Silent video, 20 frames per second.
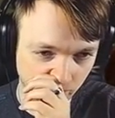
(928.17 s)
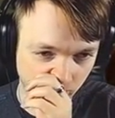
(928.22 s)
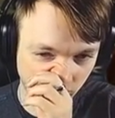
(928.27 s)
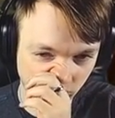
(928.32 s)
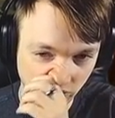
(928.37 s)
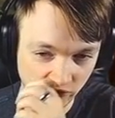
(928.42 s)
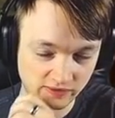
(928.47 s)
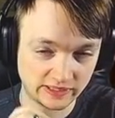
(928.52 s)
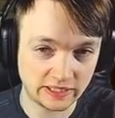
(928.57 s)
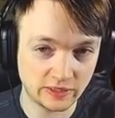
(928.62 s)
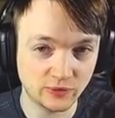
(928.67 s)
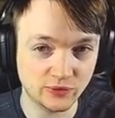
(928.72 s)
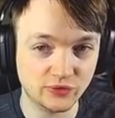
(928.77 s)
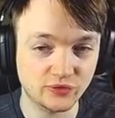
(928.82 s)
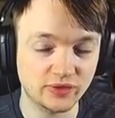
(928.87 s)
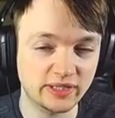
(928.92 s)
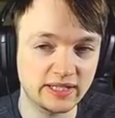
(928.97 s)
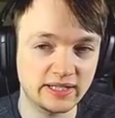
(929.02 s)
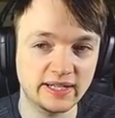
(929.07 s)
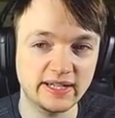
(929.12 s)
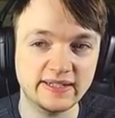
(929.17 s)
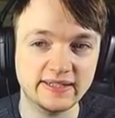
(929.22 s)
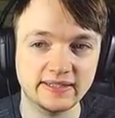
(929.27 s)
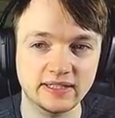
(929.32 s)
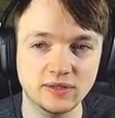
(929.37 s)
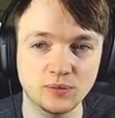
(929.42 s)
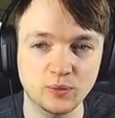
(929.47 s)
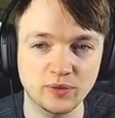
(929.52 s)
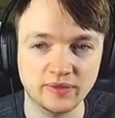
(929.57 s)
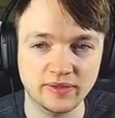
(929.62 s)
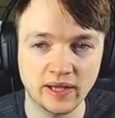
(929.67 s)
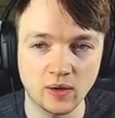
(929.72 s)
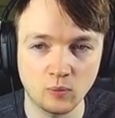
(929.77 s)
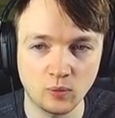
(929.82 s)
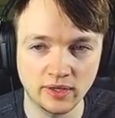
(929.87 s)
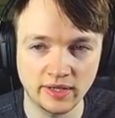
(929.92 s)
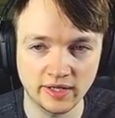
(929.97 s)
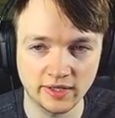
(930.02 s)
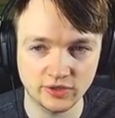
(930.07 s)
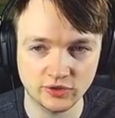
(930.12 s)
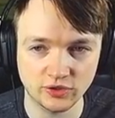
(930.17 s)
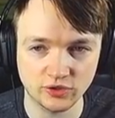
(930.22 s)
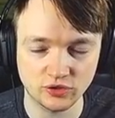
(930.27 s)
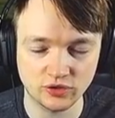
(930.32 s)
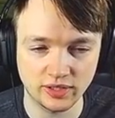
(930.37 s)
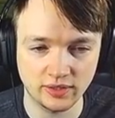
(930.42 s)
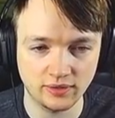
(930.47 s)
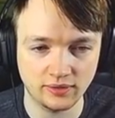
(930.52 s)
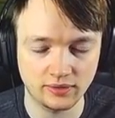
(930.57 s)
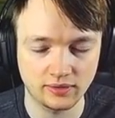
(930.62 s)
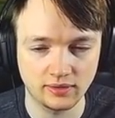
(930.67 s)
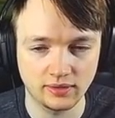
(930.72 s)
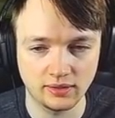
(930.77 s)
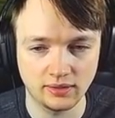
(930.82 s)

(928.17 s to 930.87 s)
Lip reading: which scales really nicely with that 1 extra strength.